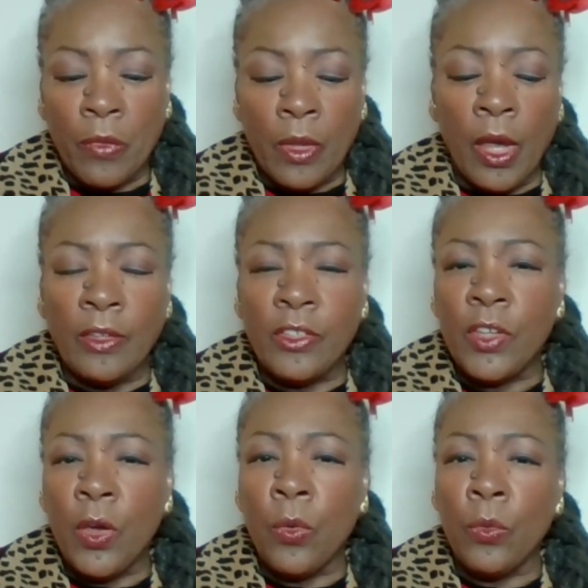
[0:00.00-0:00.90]
And
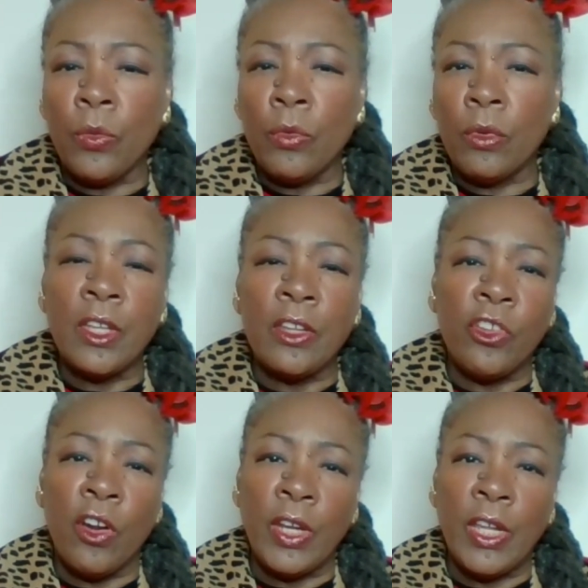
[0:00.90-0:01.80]
so the
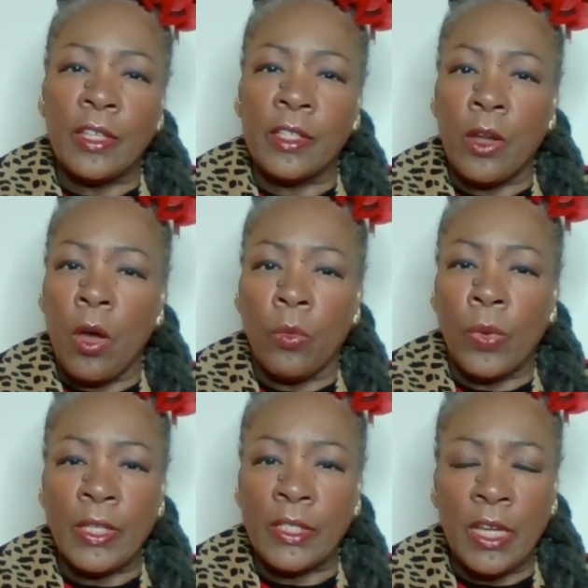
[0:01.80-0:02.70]
journey isn't
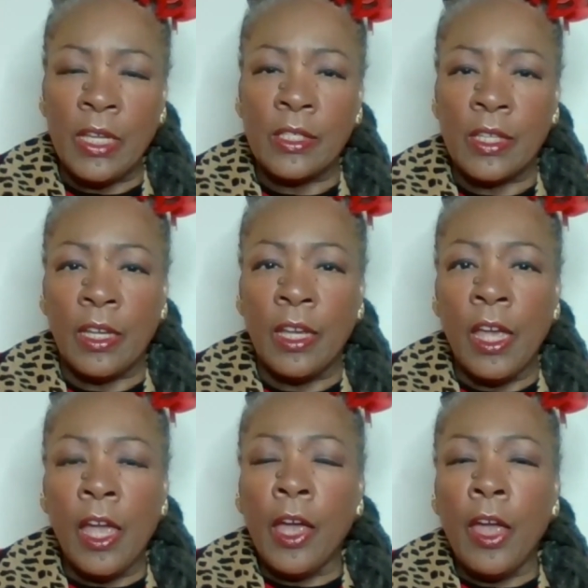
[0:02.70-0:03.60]
always easy.
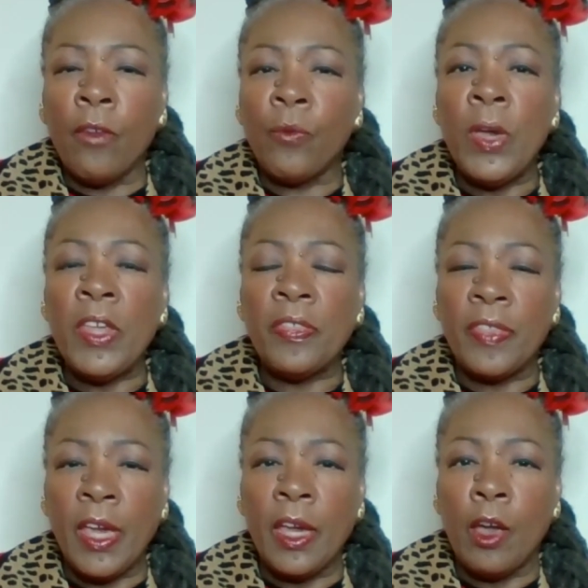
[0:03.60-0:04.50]
If we
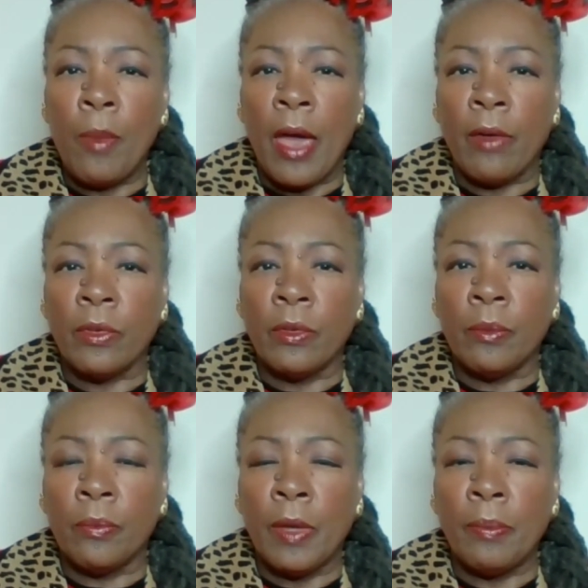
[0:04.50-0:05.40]
think about
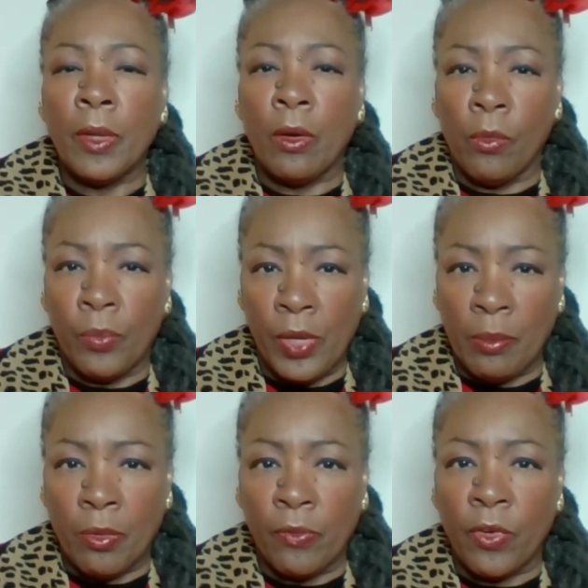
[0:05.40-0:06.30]
biblical
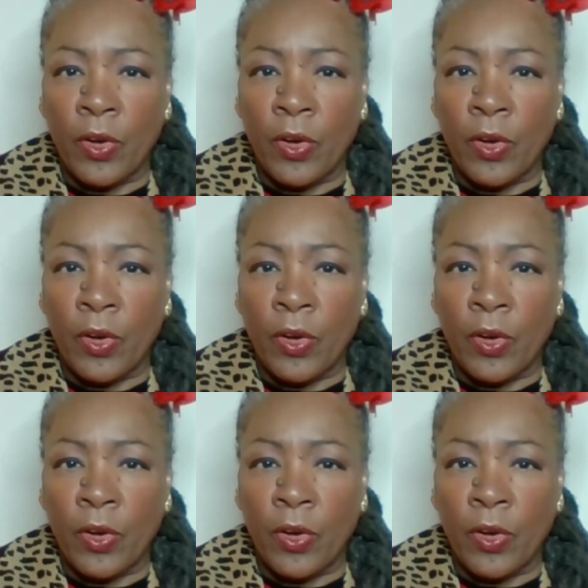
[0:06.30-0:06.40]
people, for